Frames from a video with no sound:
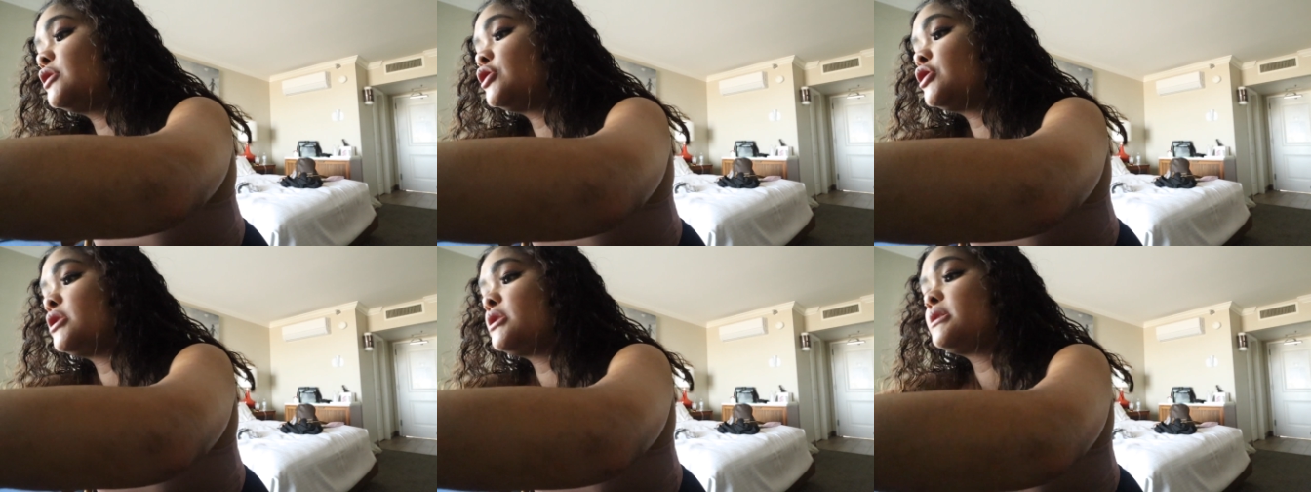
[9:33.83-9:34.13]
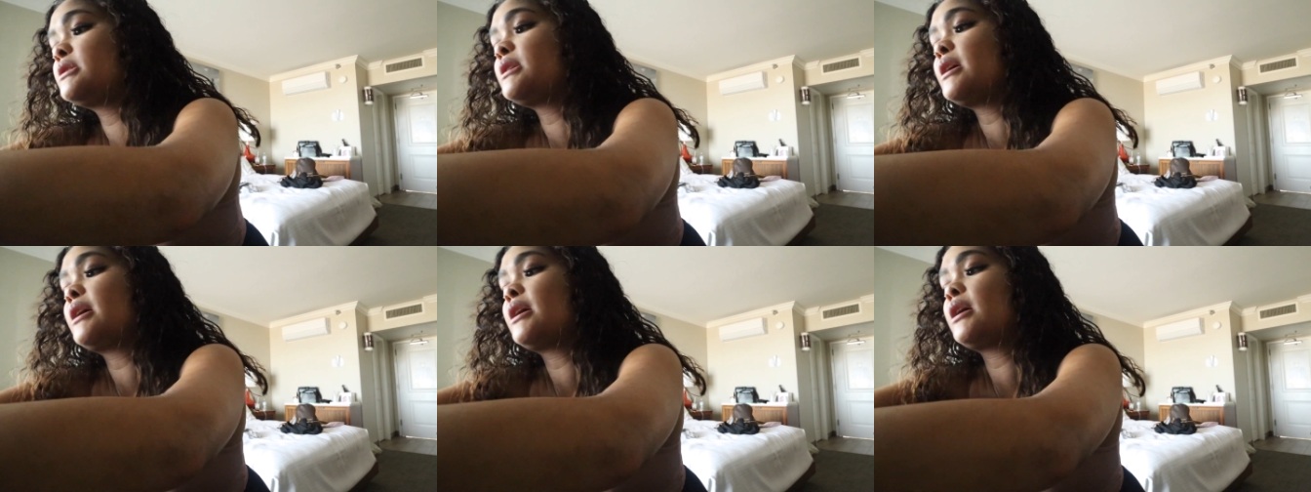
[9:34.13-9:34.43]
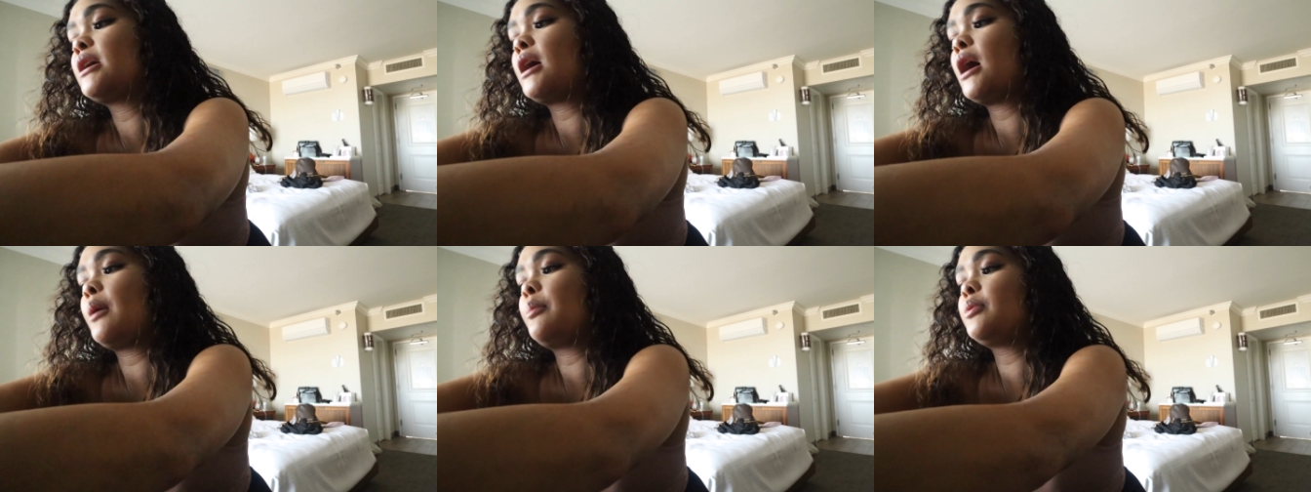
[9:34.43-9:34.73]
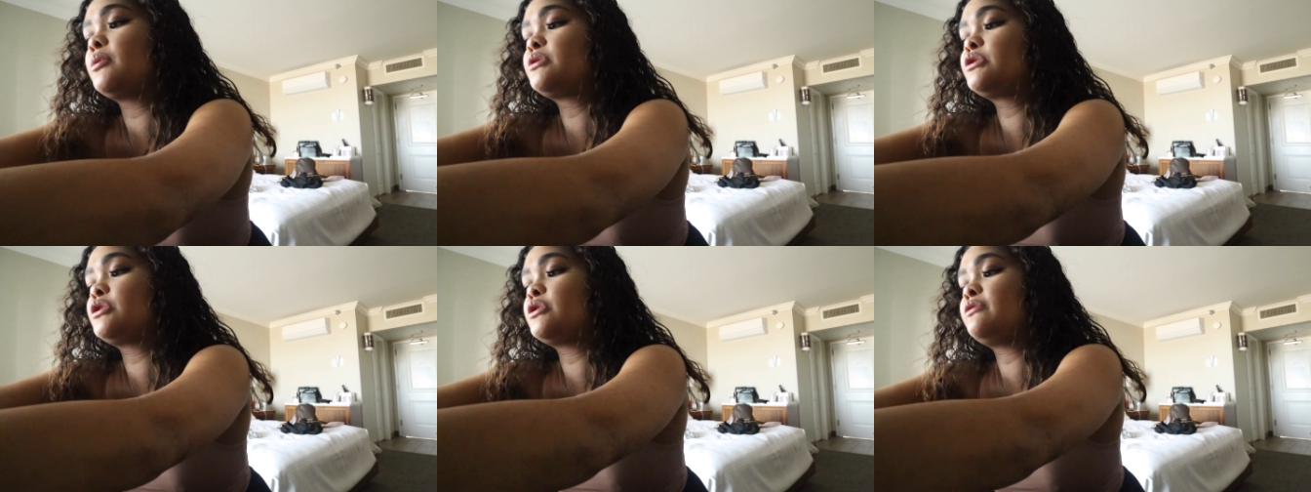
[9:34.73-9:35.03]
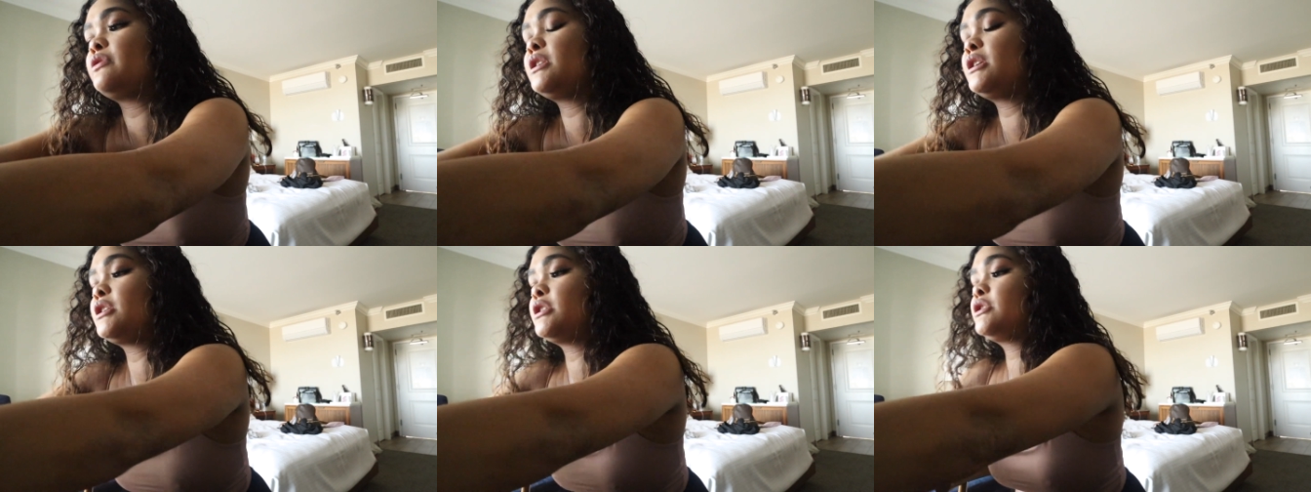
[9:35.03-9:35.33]
just like a couple
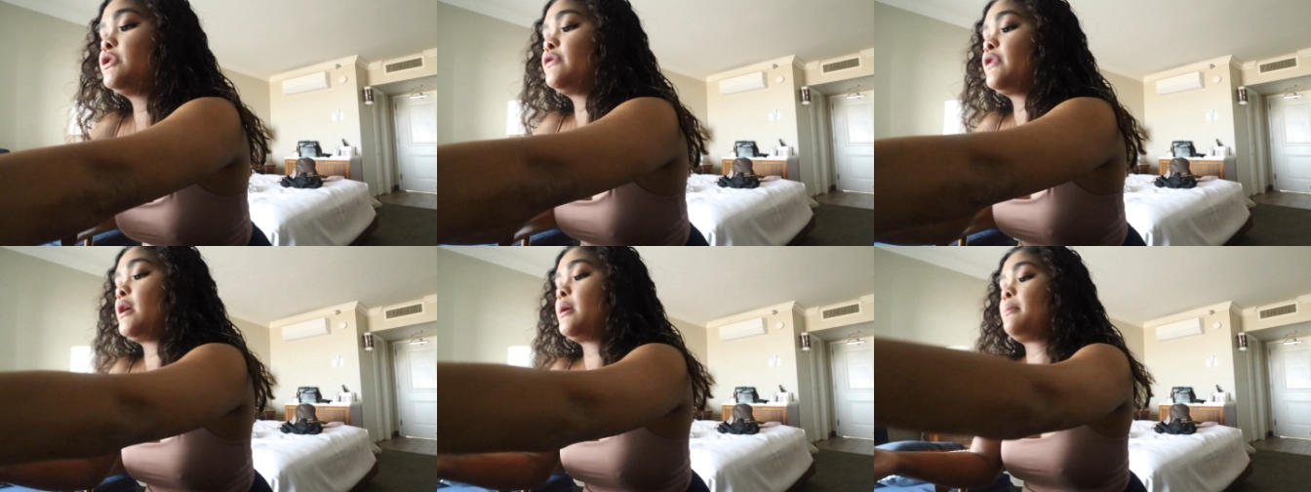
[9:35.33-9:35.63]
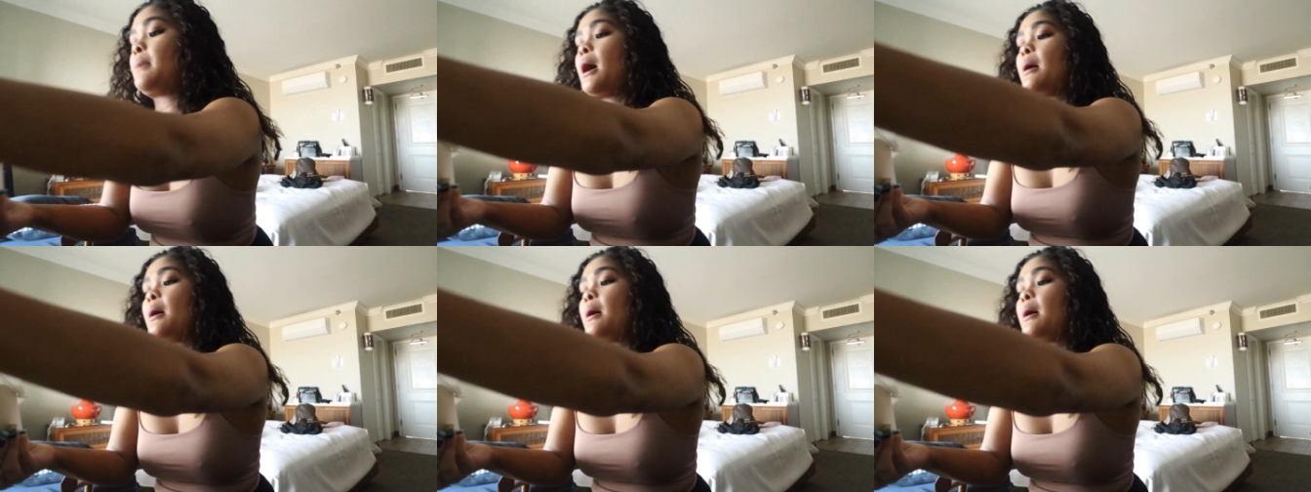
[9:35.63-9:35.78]
souvenirs from.